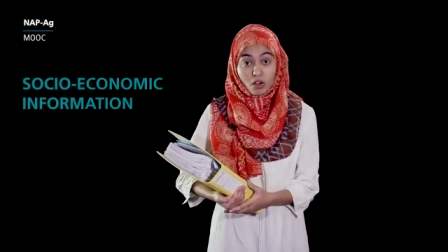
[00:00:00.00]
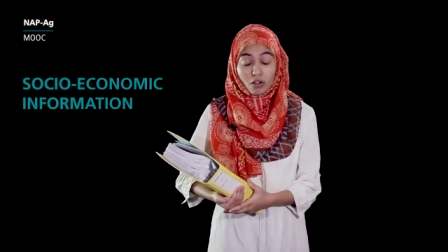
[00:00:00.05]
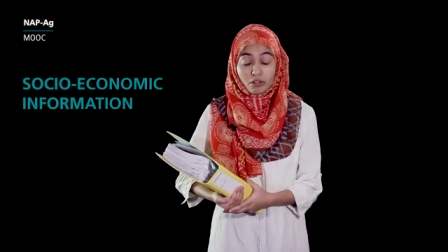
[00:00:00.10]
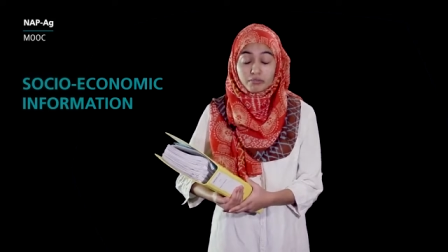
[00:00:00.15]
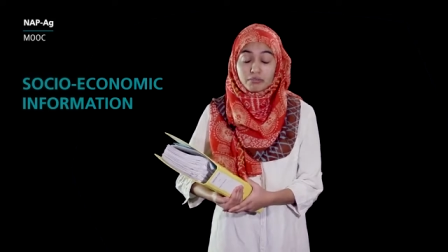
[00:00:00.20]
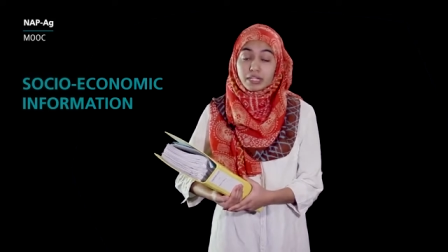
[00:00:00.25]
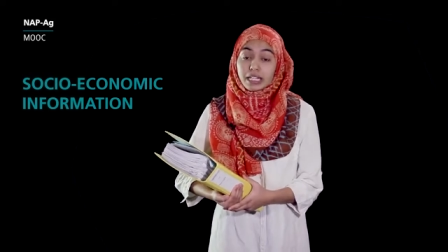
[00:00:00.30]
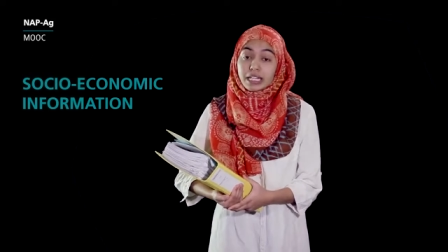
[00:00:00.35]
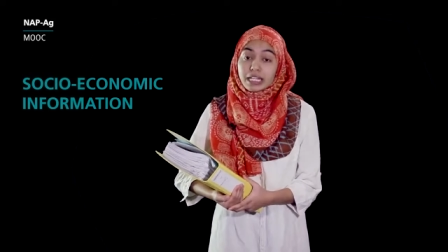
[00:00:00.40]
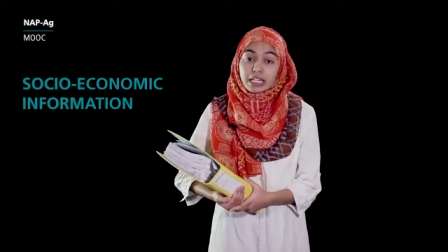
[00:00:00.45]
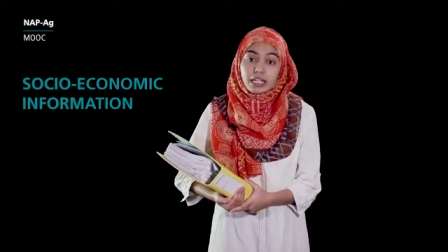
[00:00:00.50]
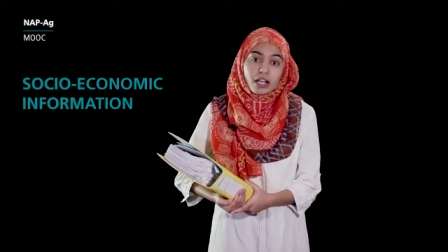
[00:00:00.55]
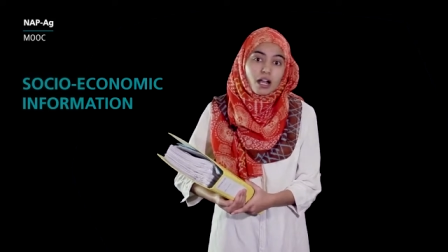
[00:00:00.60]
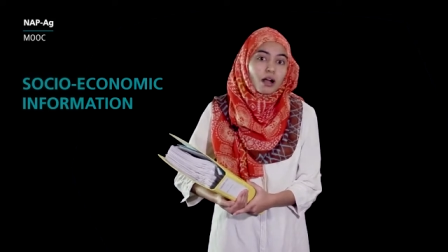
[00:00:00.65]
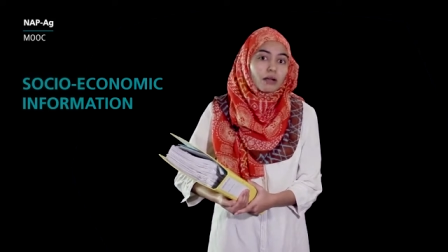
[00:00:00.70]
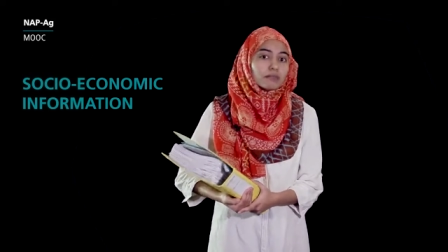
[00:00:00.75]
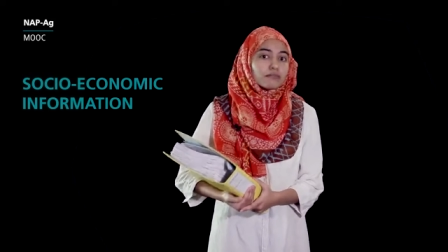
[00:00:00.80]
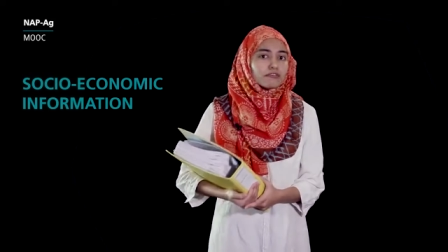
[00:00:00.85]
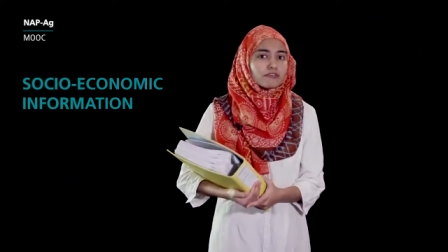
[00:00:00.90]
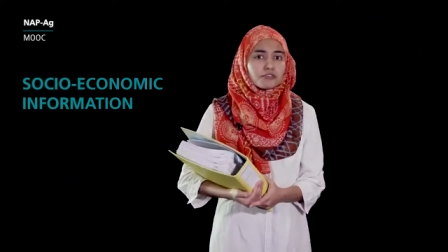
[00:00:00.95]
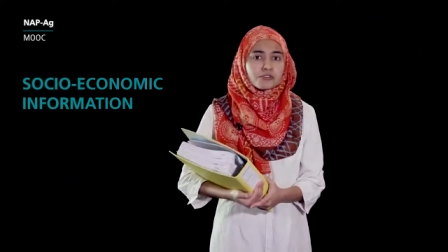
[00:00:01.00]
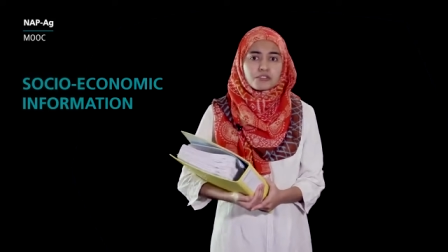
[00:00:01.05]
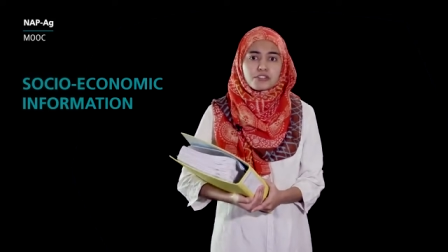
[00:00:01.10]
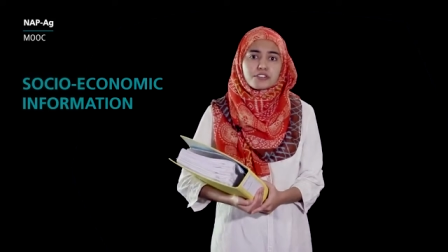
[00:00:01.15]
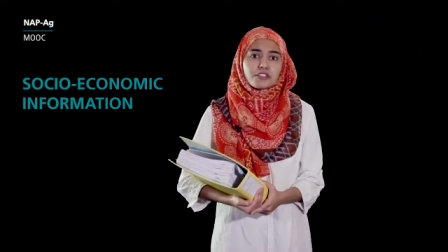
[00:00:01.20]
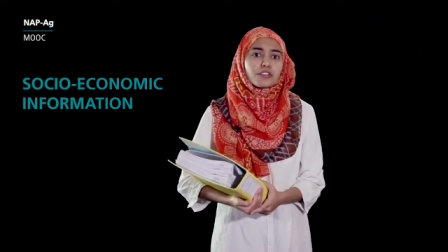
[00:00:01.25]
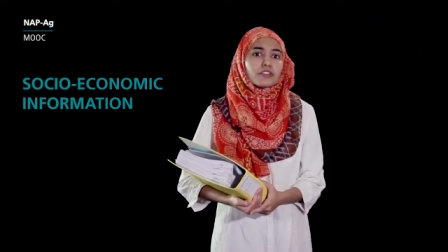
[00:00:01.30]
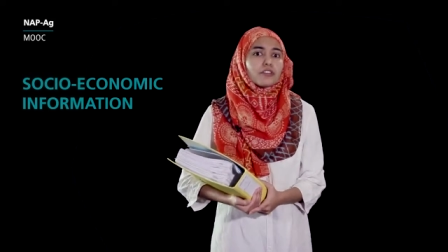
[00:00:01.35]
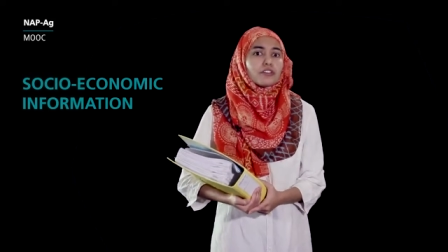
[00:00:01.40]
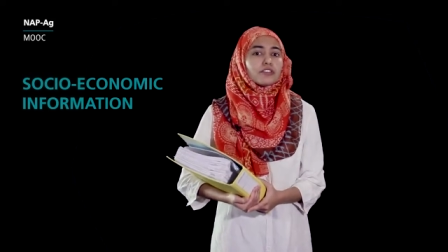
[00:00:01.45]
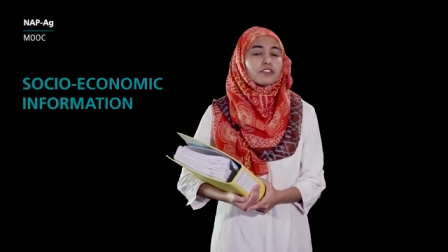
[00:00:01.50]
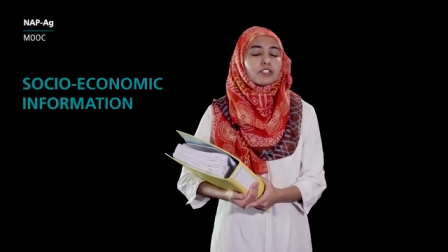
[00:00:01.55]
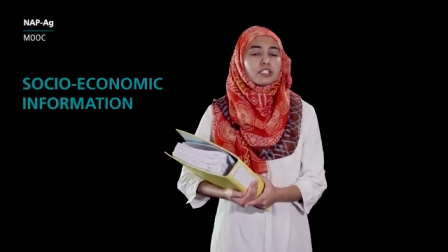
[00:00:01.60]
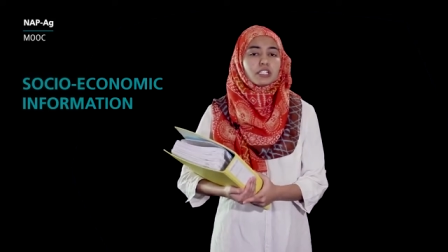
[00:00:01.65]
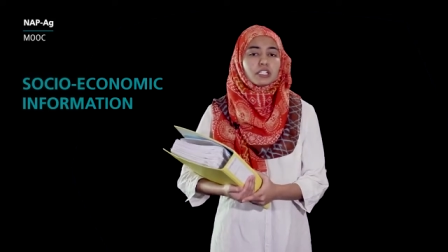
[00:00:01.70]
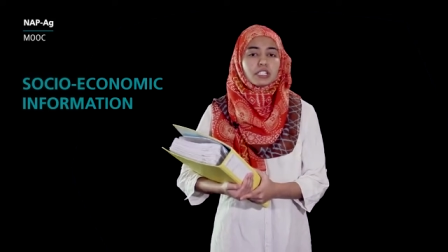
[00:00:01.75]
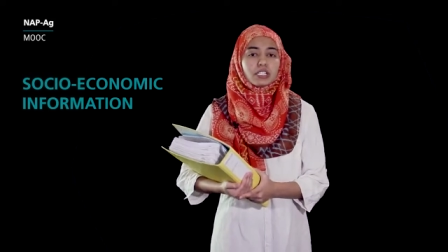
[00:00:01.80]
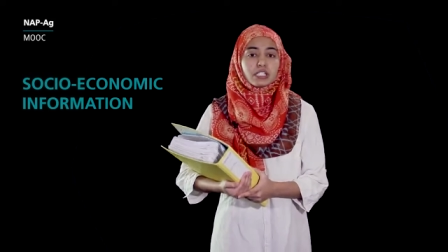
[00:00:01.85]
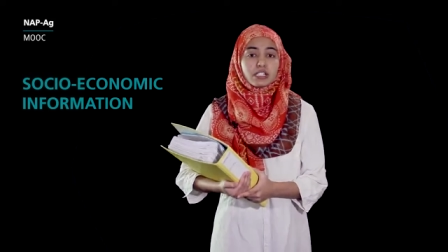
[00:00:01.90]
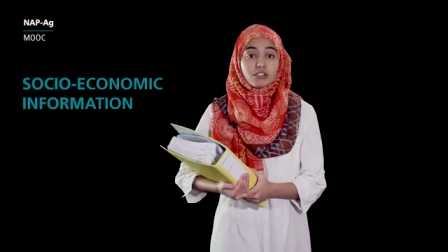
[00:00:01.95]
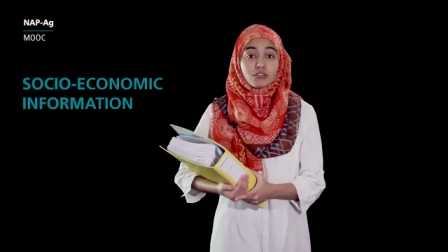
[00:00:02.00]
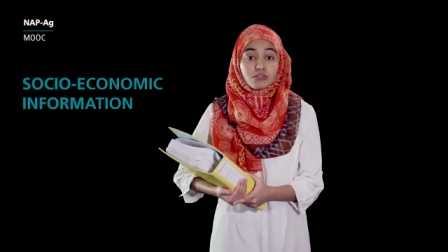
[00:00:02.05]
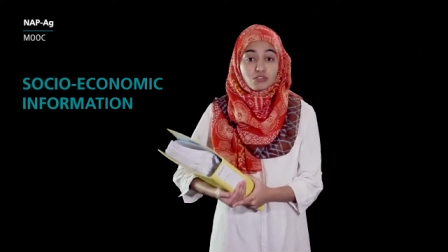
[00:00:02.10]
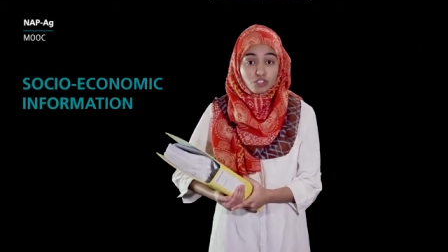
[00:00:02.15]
on income, food security,